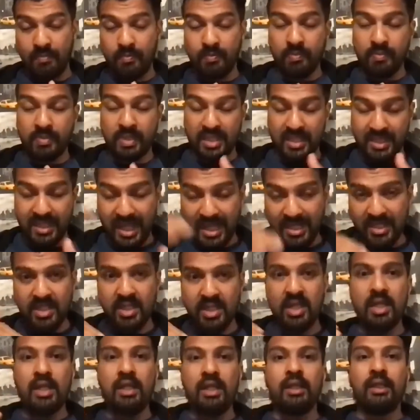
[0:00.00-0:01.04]

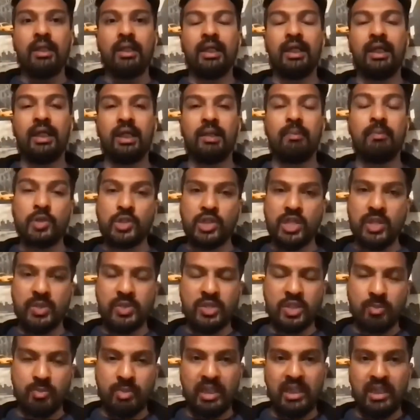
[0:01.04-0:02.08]
discussed. So
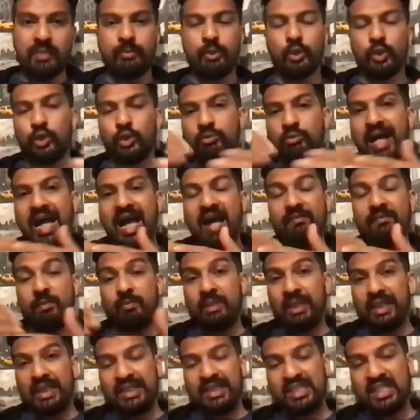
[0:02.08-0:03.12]
it's applicable. You might have a
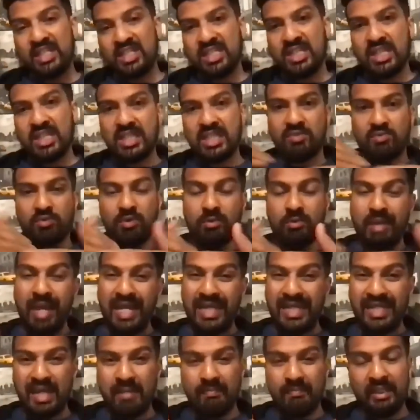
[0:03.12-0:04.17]
bigger distance and
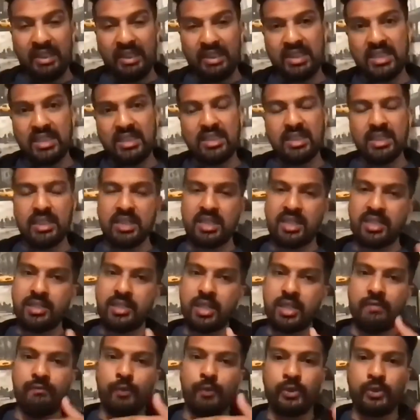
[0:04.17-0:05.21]
remain at that bigger distance, and
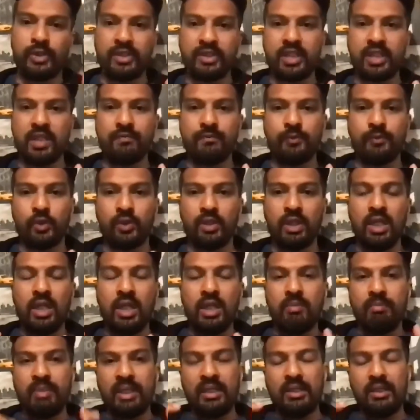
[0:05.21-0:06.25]
so forth and so forth.
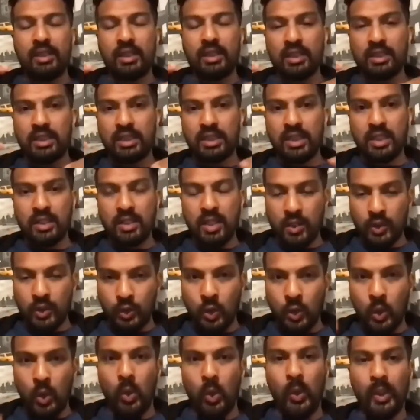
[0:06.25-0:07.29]
But the
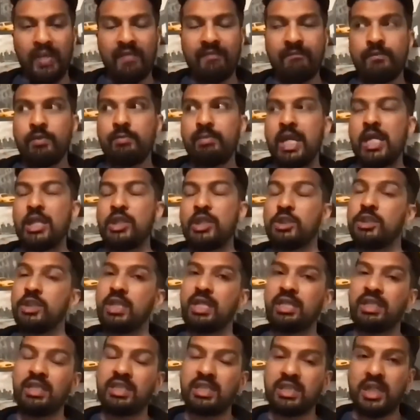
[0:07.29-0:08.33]
core information
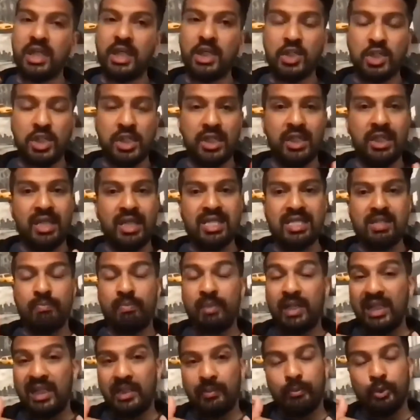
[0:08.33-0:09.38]
and the teaching is
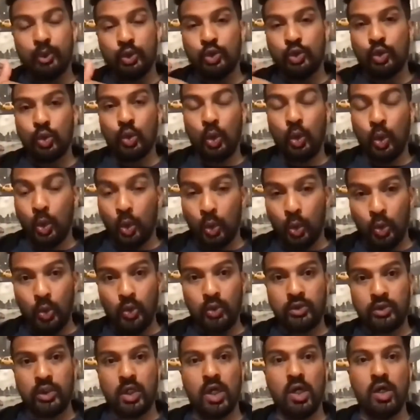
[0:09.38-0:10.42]
applicable to
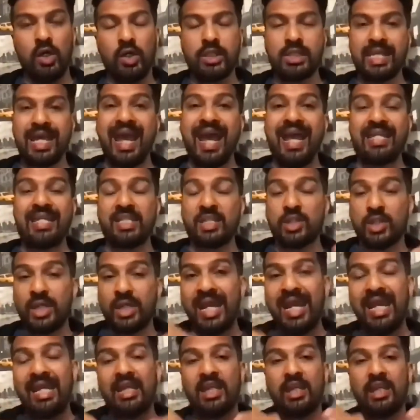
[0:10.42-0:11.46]
all dogs and to
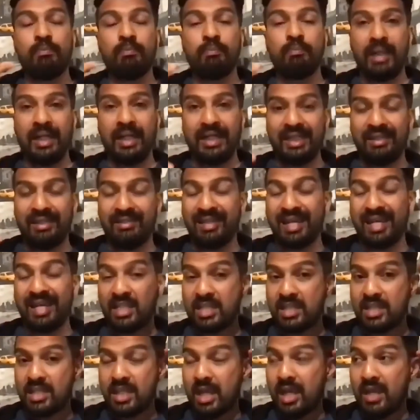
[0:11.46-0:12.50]
anybody
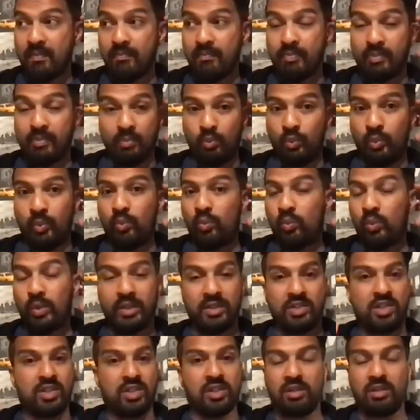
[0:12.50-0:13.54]
that's
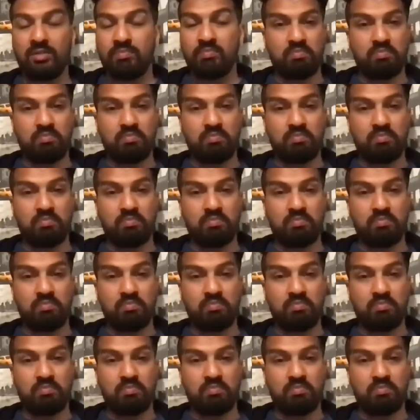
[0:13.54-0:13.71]
wants to